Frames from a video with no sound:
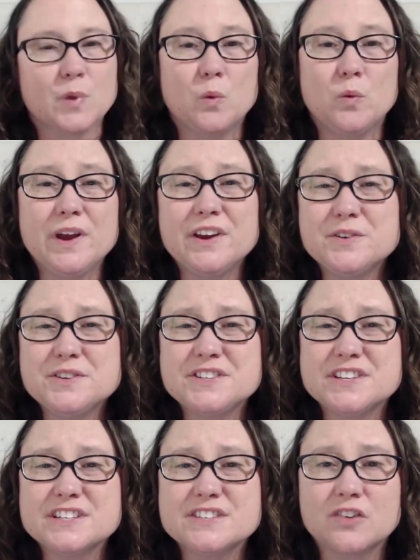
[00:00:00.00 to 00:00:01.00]
We use
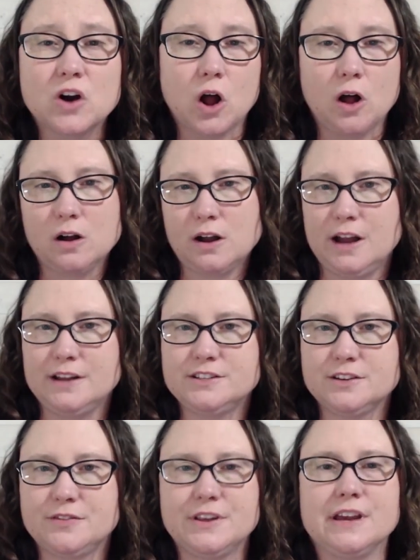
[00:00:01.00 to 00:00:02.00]
this for all kinds
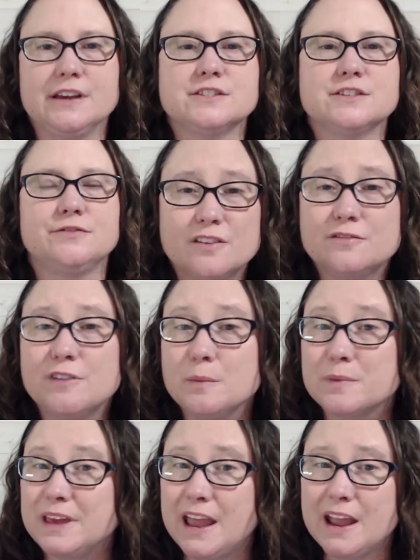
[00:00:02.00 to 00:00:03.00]
of things,
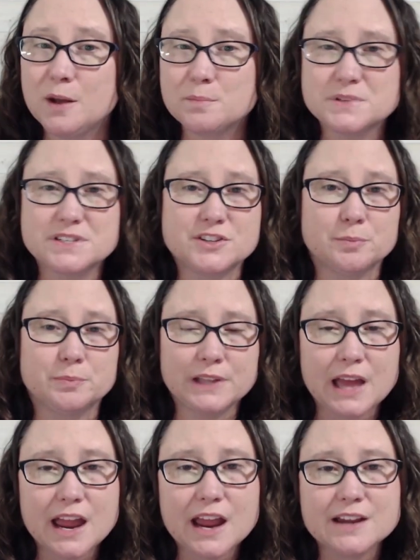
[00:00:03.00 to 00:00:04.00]
from camps to
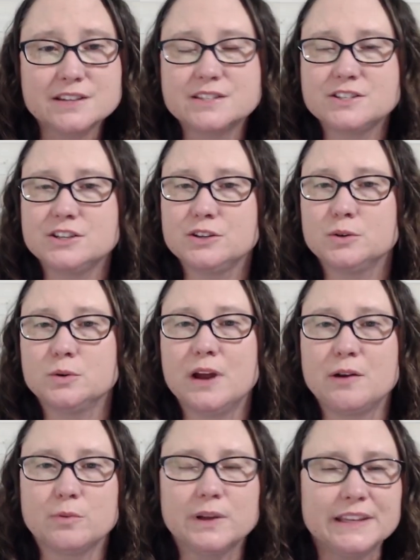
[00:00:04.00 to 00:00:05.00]
plays to
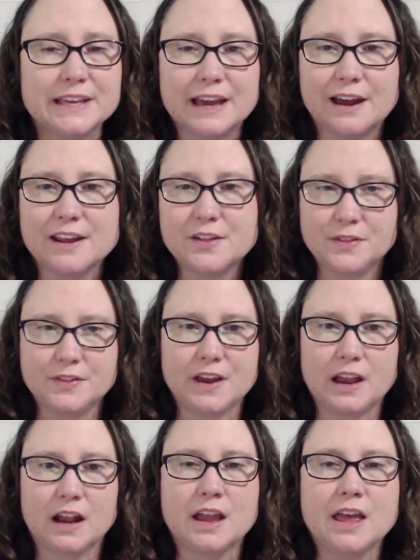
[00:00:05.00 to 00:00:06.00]
really
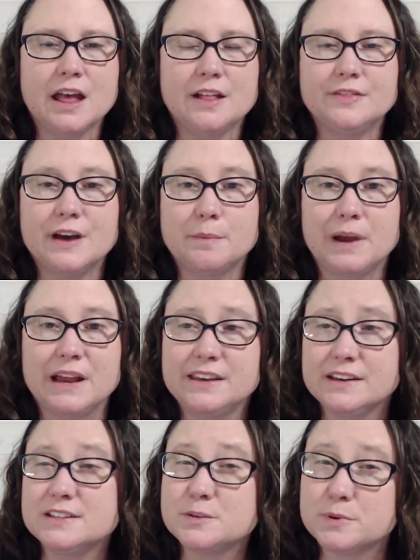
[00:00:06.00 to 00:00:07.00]
anything that my
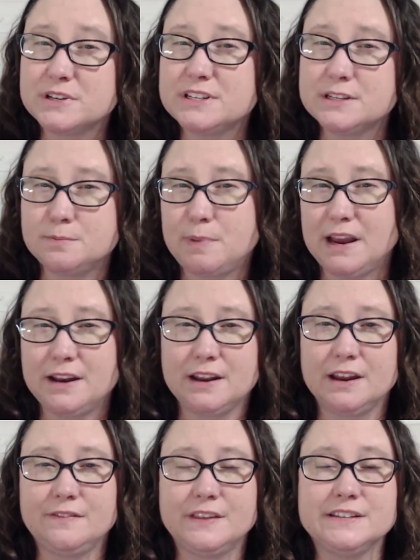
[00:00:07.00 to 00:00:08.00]
kids participate
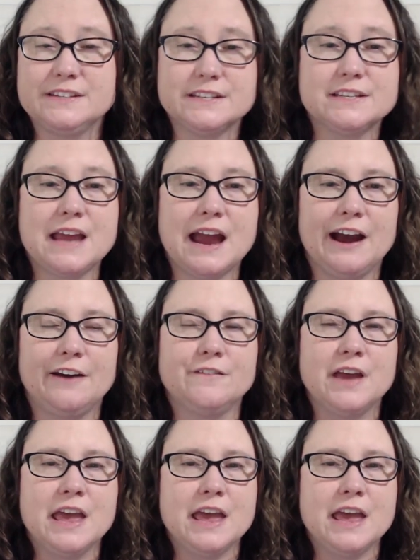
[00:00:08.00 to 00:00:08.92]
in that doesn't have